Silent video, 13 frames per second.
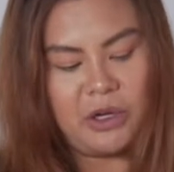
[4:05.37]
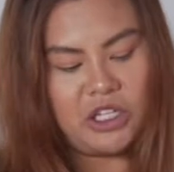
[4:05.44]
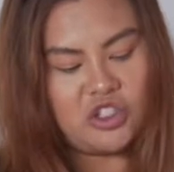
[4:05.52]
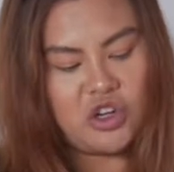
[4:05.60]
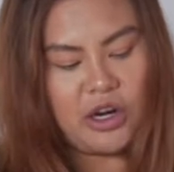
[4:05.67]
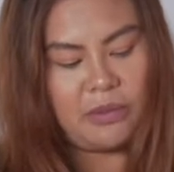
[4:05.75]

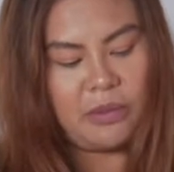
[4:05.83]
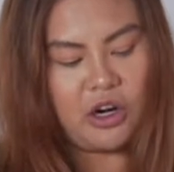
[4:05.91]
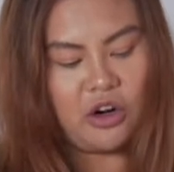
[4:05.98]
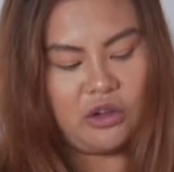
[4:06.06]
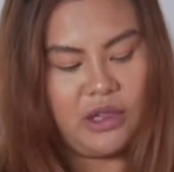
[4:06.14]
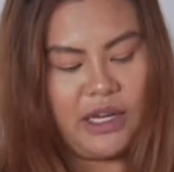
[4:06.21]
gonna try and make
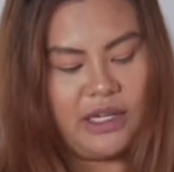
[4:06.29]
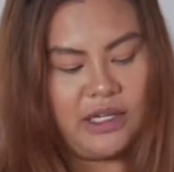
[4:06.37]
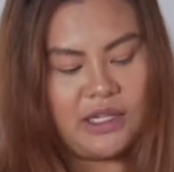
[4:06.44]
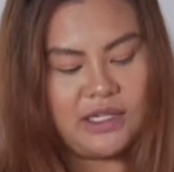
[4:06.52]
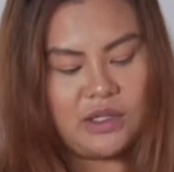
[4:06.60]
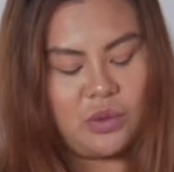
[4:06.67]
our
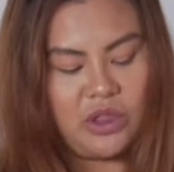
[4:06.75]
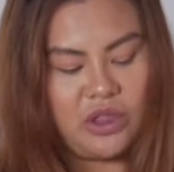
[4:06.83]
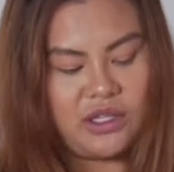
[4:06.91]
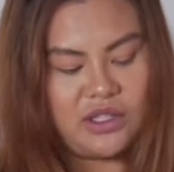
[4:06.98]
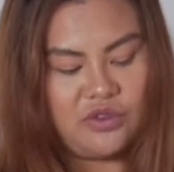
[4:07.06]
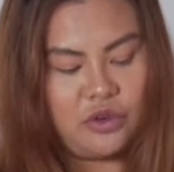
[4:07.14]
lightness with
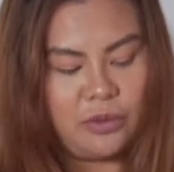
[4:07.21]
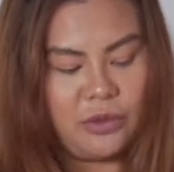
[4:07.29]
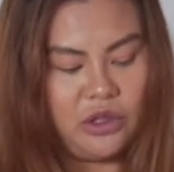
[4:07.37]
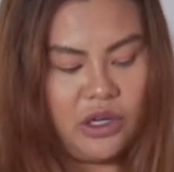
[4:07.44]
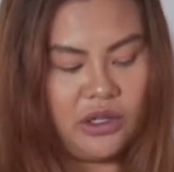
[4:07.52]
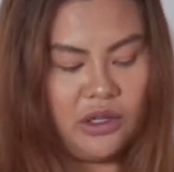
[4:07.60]
this
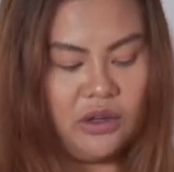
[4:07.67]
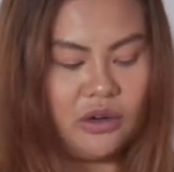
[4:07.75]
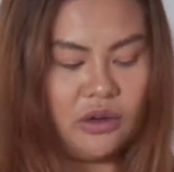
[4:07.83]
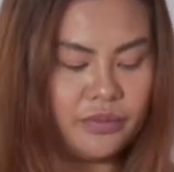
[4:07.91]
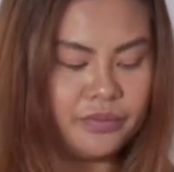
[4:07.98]
formula here.